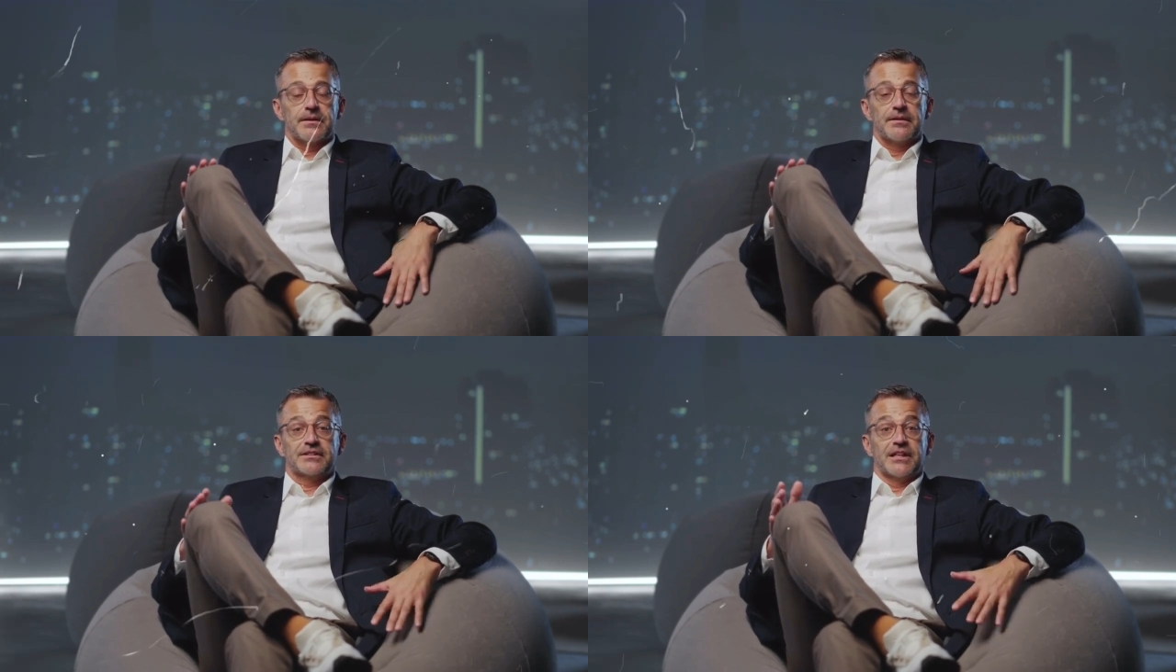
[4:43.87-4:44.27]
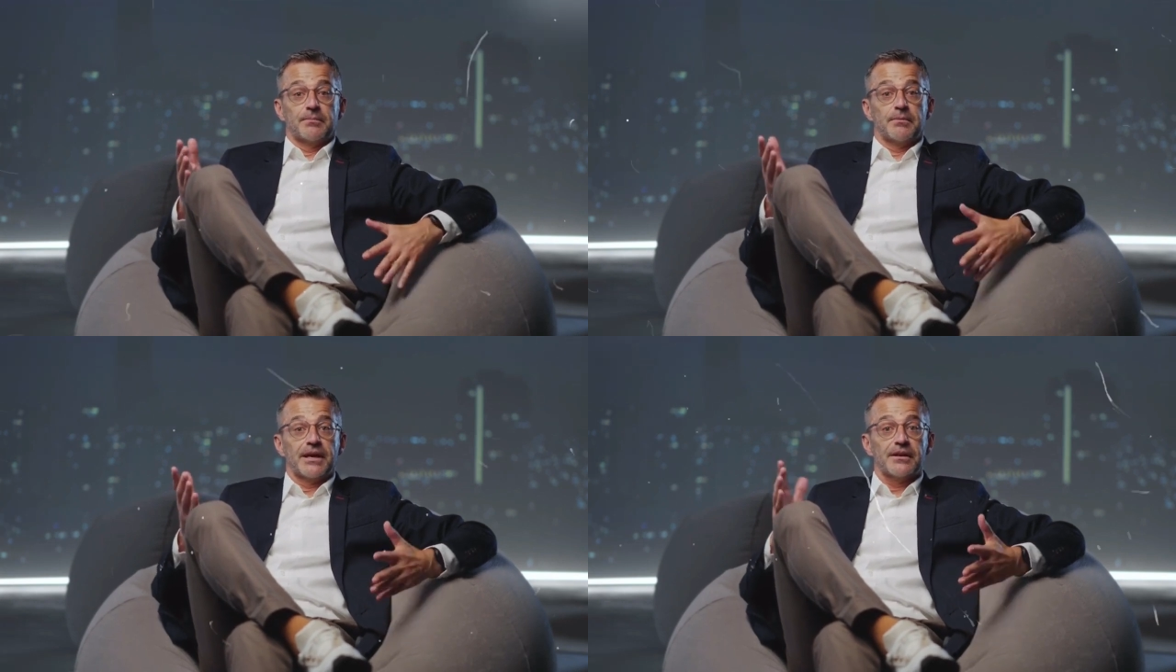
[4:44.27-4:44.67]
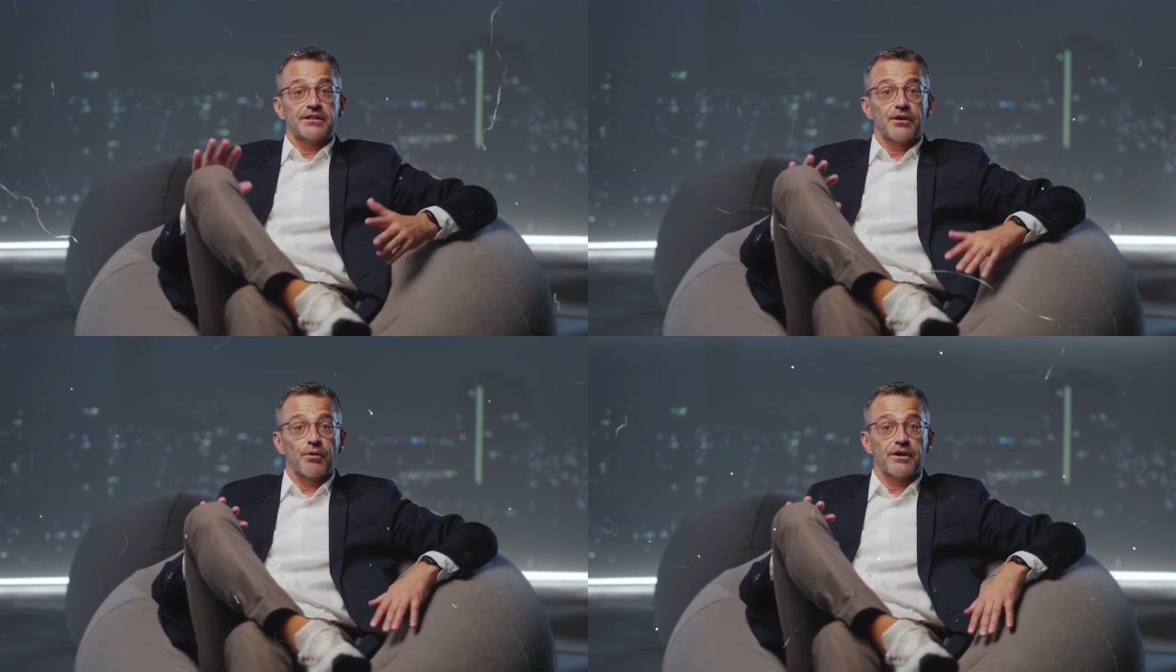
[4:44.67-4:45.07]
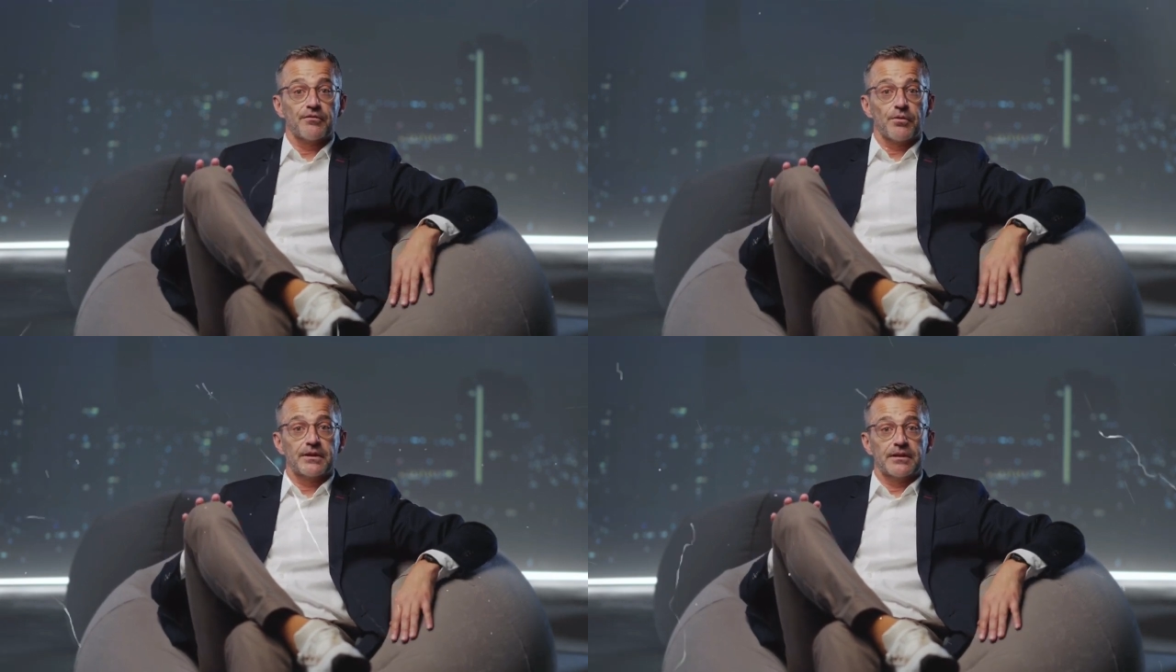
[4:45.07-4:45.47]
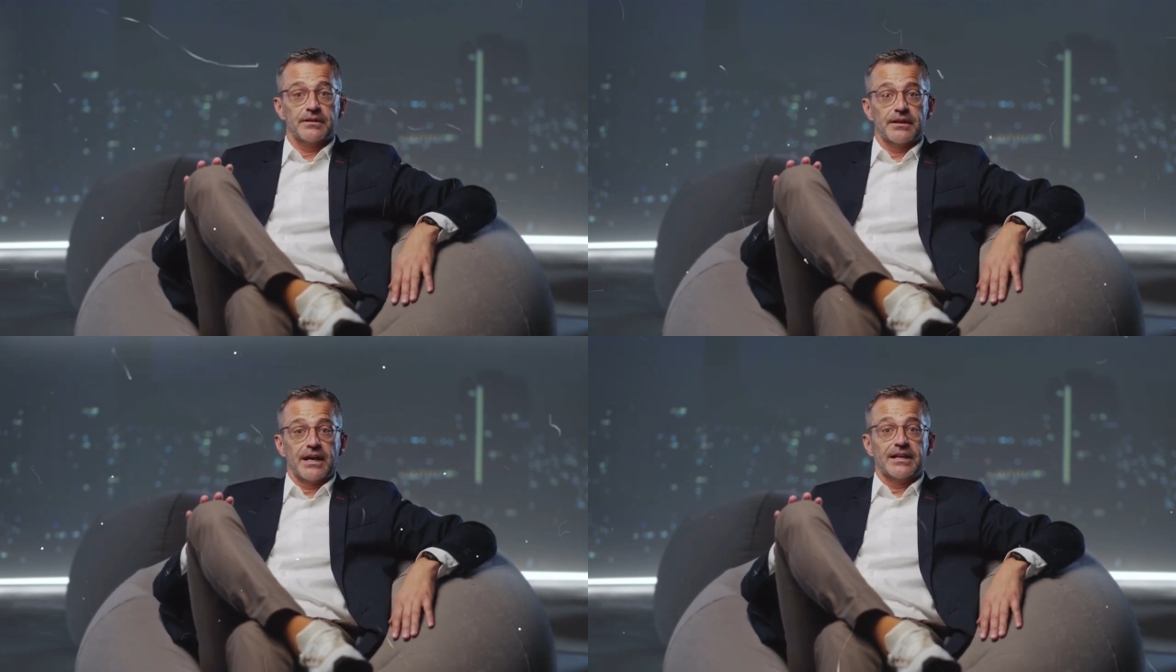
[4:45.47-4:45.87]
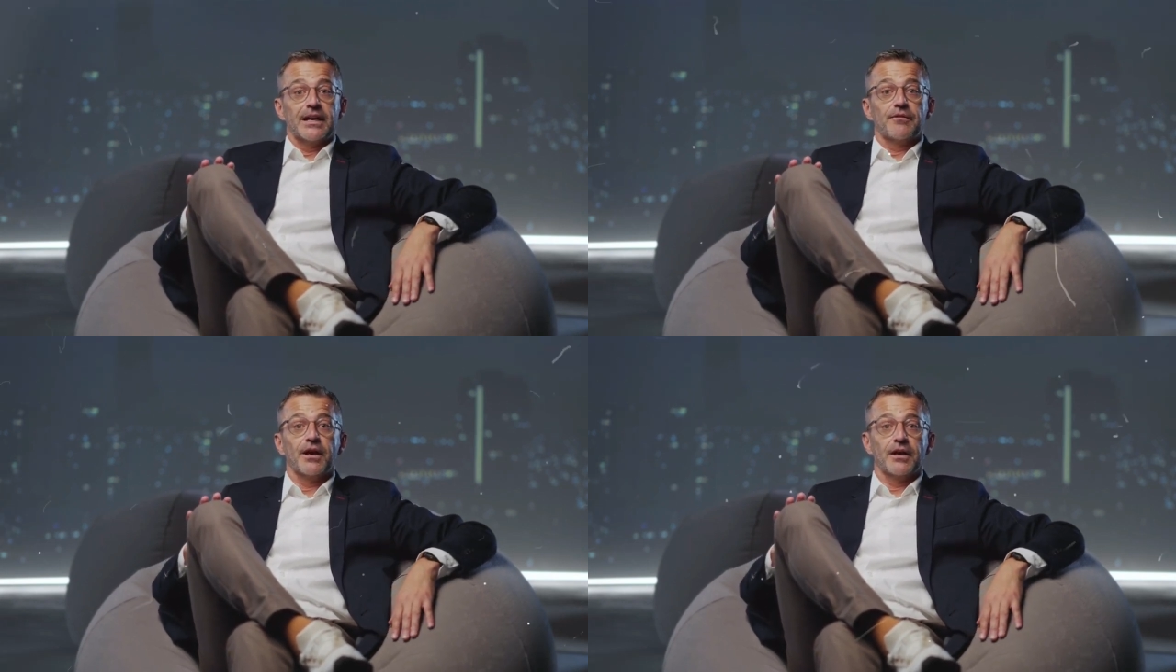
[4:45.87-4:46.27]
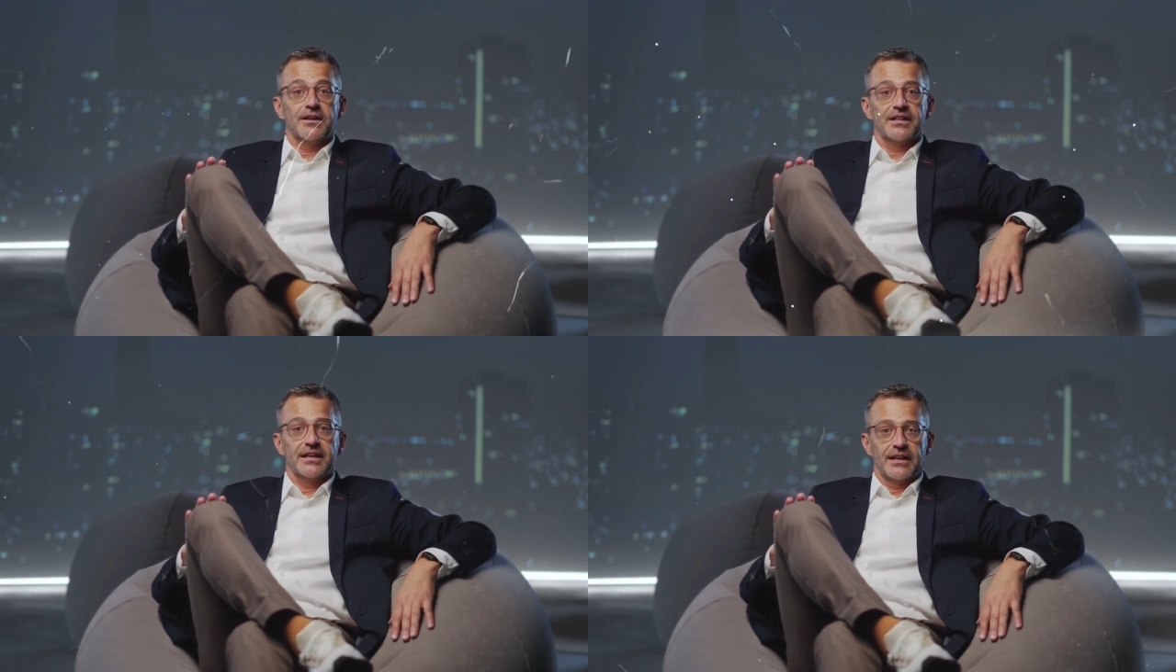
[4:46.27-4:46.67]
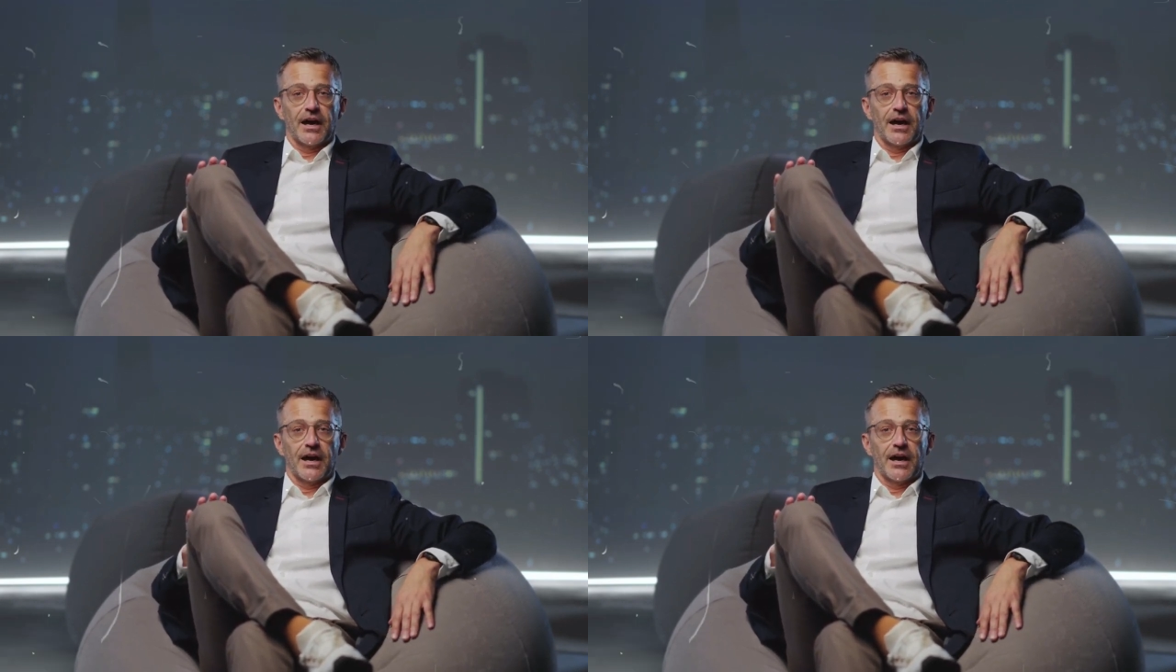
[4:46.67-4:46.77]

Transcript: Sigma males are one of one. And that rarity